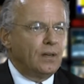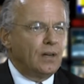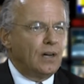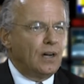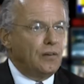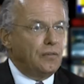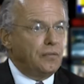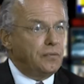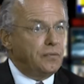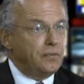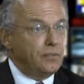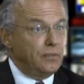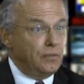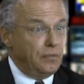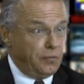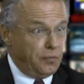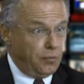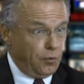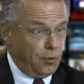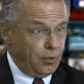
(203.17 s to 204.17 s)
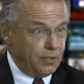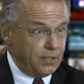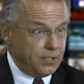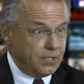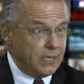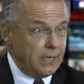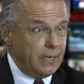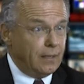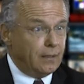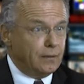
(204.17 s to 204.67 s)
of the fraud
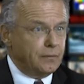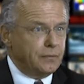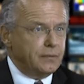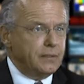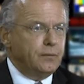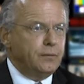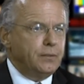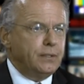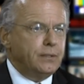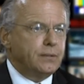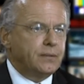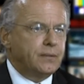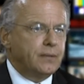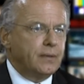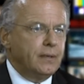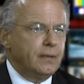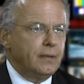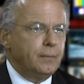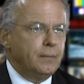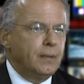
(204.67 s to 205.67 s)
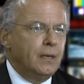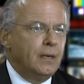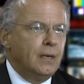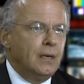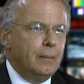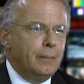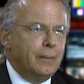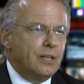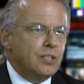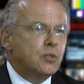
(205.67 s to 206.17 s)
itself in real time,
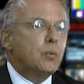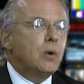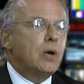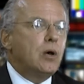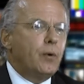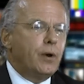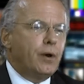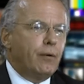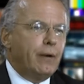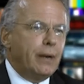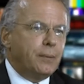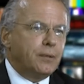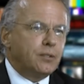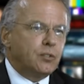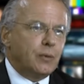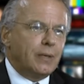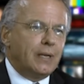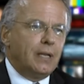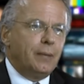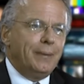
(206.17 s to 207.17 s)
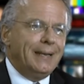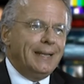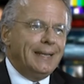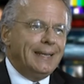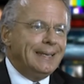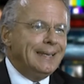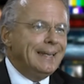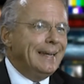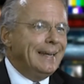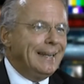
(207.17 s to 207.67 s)
but as well we are able to
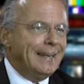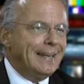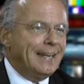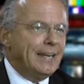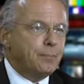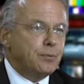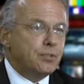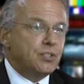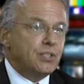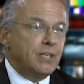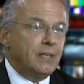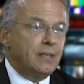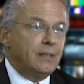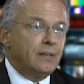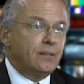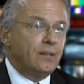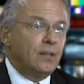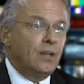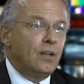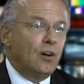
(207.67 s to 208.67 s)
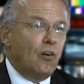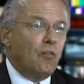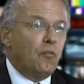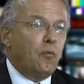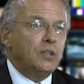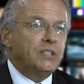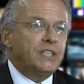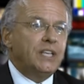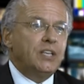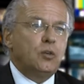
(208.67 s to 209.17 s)
eliminate 99% of
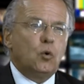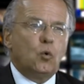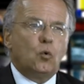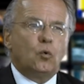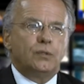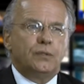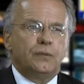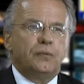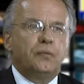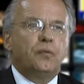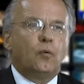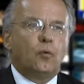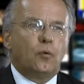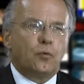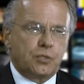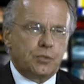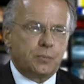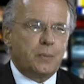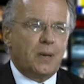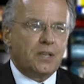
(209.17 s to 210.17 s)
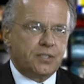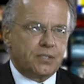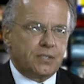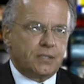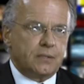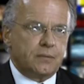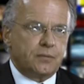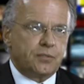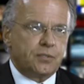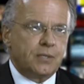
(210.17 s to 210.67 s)
what they call the false
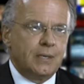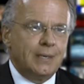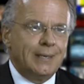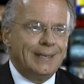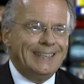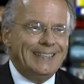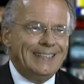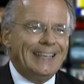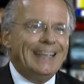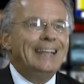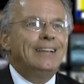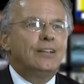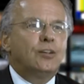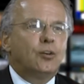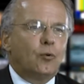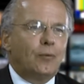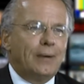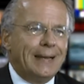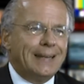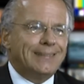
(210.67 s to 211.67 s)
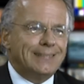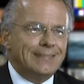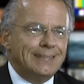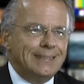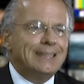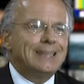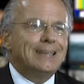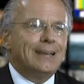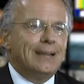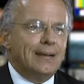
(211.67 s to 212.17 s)
positives, the incorrect
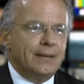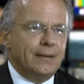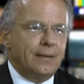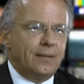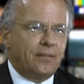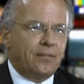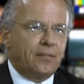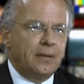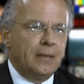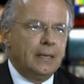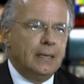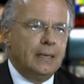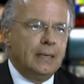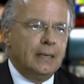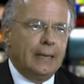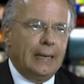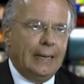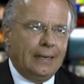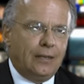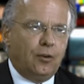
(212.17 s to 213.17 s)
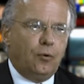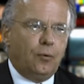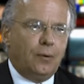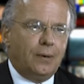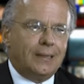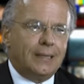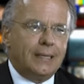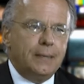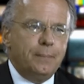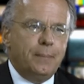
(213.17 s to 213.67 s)
declines. And
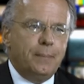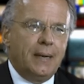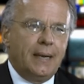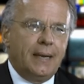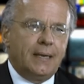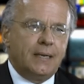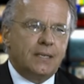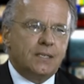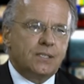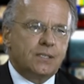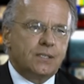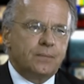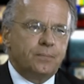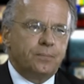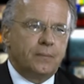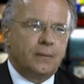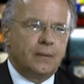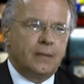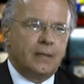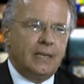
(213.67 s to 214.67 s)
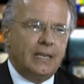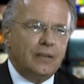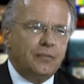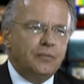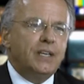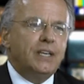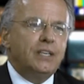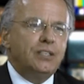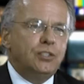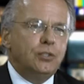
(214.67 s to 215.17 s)
currently banks, if
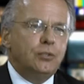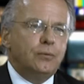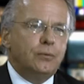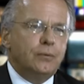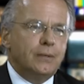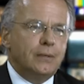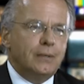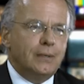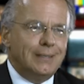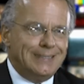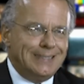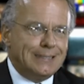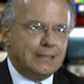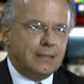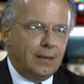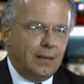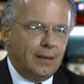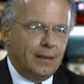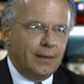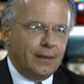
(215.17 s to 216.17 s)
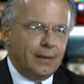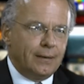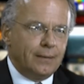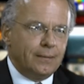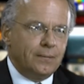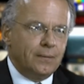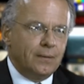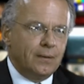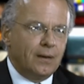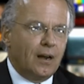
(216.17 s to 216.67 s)
they do a decline,
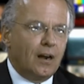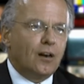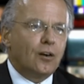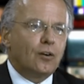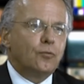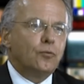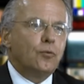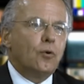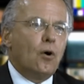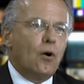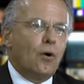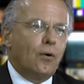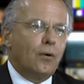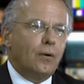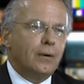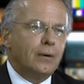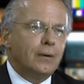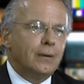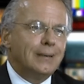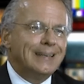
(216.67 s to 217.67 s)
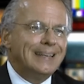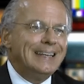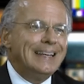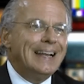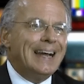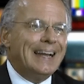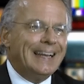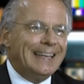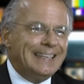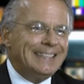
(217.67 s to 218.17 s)
are wrong
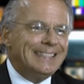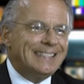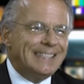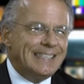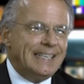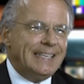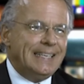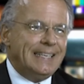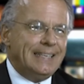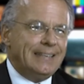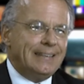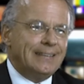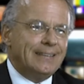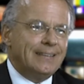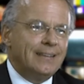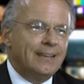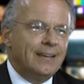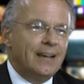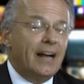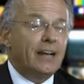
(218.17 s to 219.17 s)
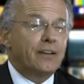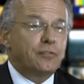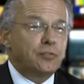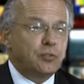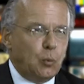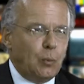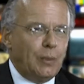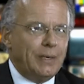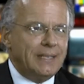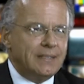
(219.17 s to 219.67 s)
19 out of
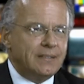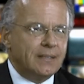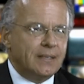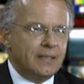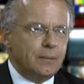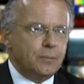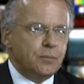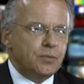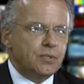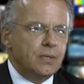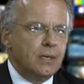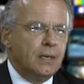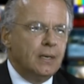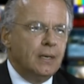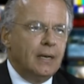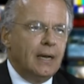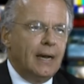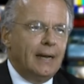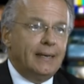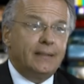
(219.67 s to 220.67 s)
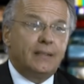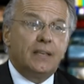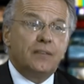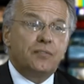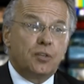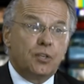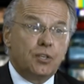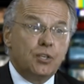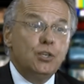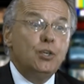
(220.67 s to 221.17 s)
20 times. And it
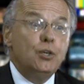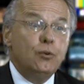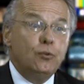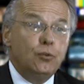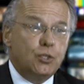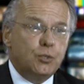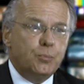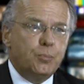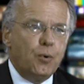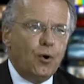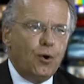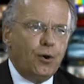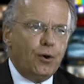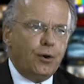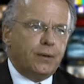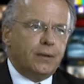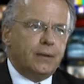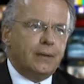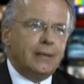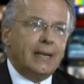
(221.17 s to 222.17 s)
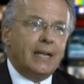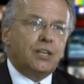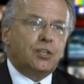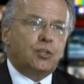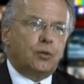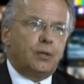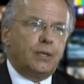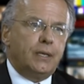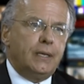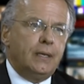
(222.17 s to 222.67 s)
gives a huge burden, and
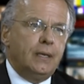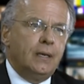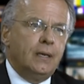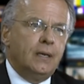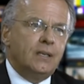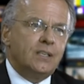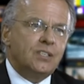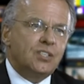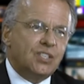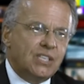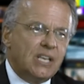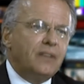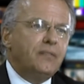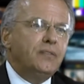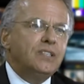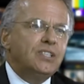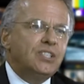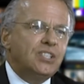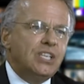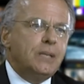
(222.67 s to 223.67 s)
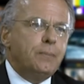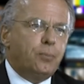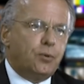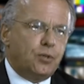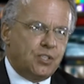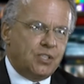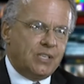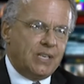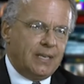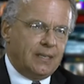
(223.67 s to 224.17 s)
actually
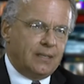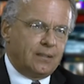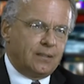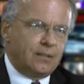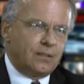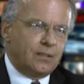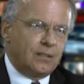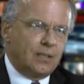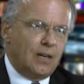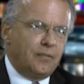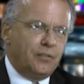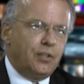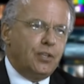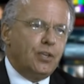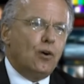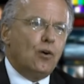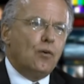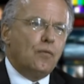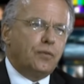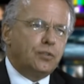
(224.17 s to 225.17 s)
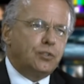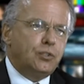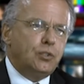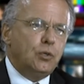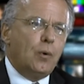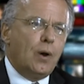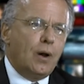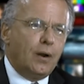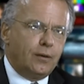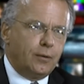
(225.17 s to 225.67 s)
70% of the over
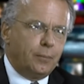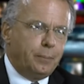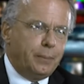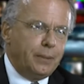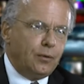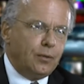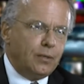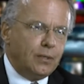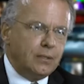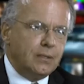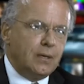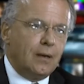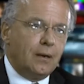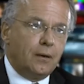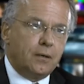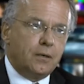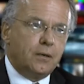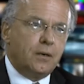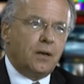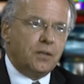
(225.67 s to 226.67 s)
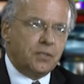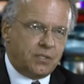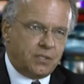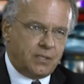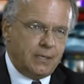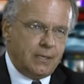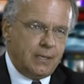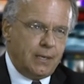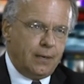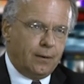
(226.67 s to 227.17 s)
$200 billion cost
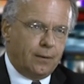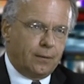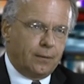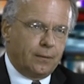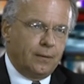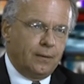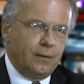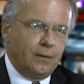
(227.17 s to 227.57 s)
a year